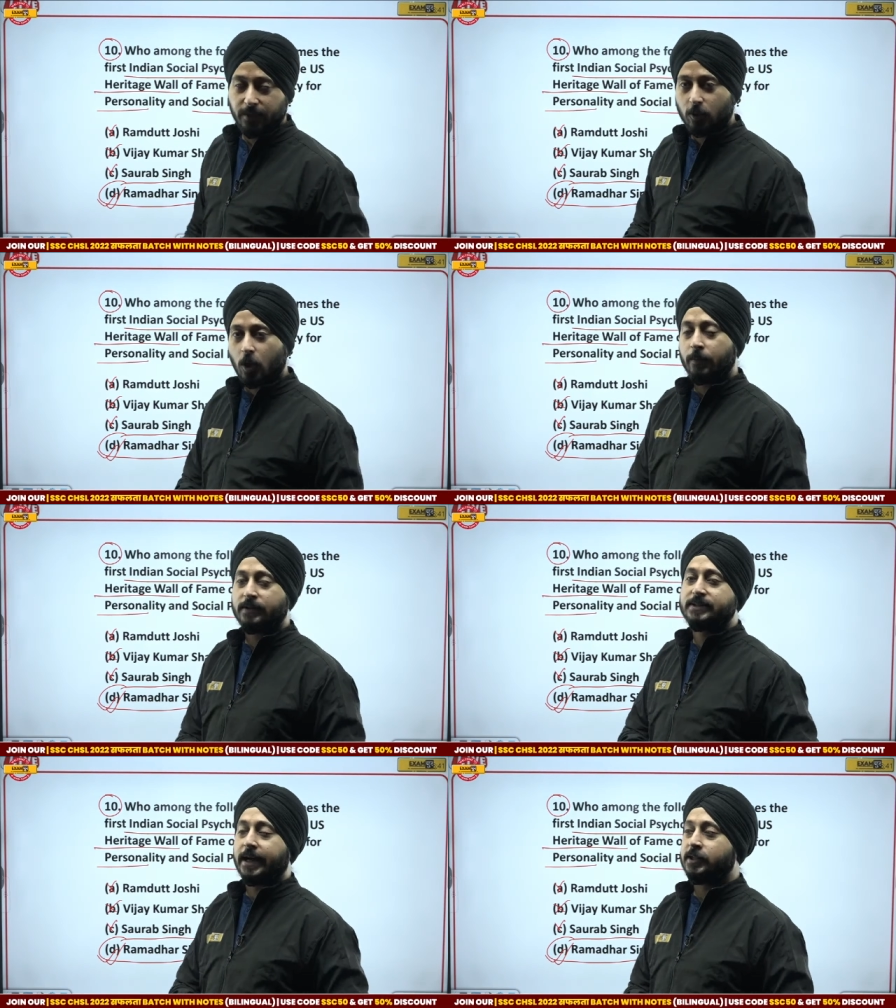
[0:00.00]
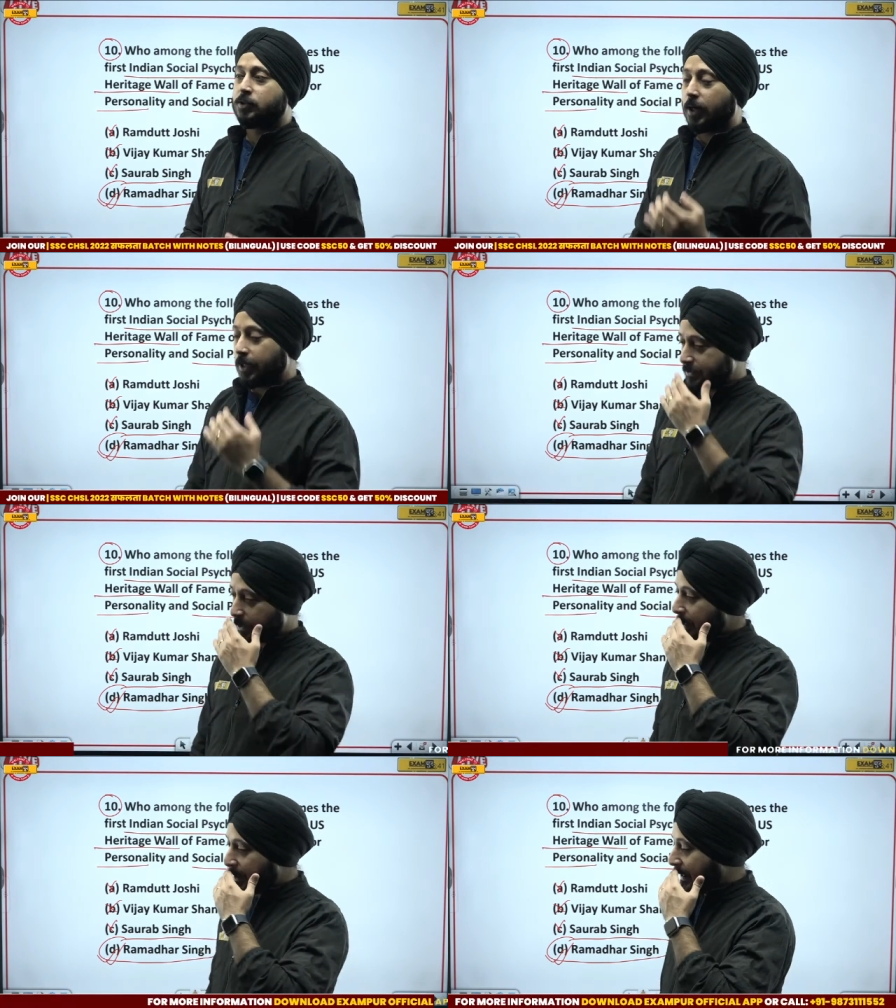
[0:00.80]
be it commerce science or arts
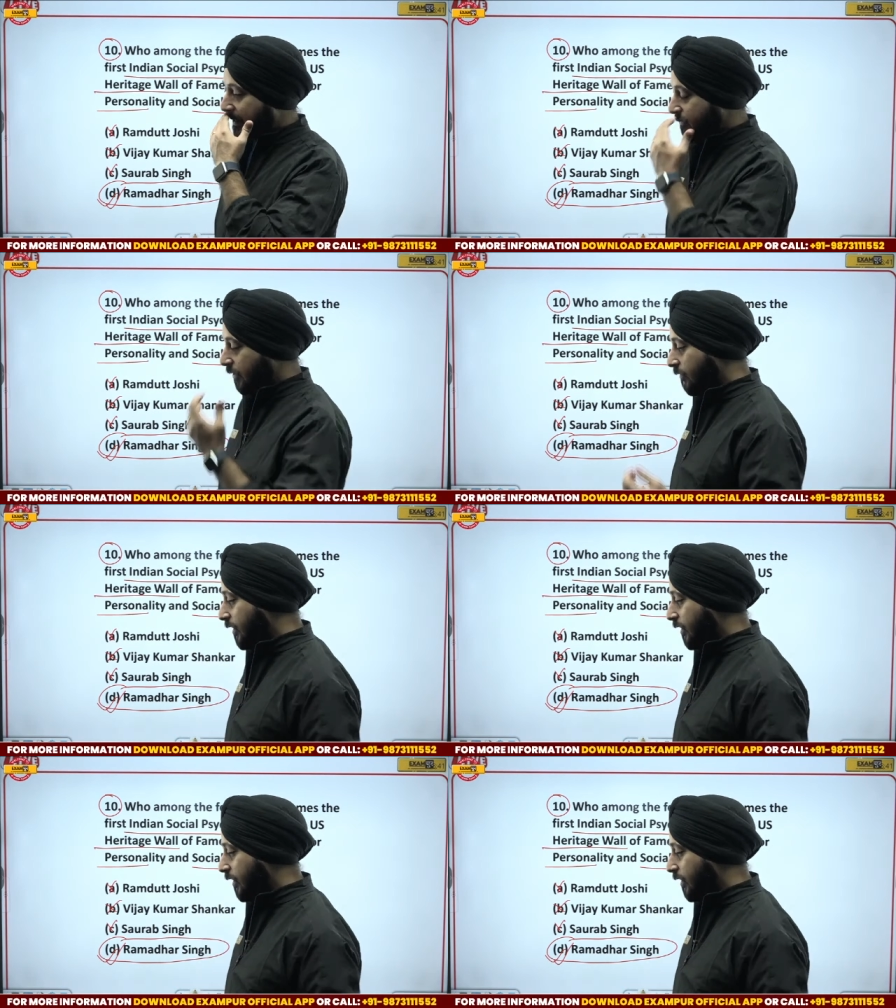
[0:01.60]
it's very